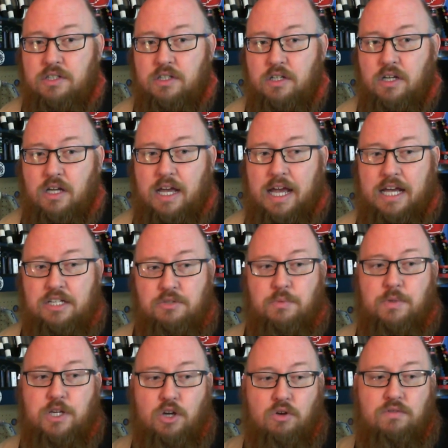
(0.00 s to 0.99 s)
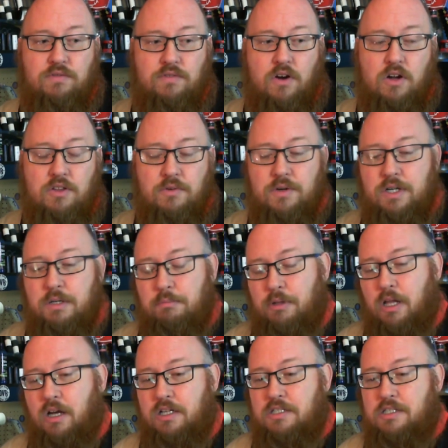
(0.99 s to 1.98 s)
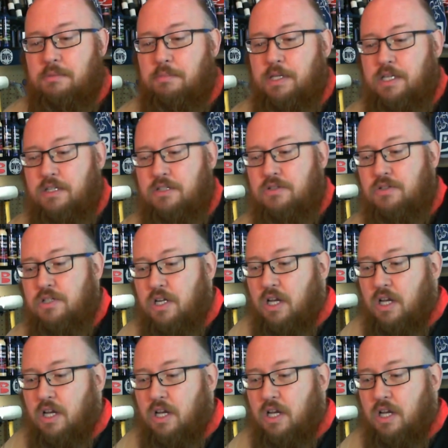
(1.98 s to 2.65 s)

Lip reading: as we go farther into blocks because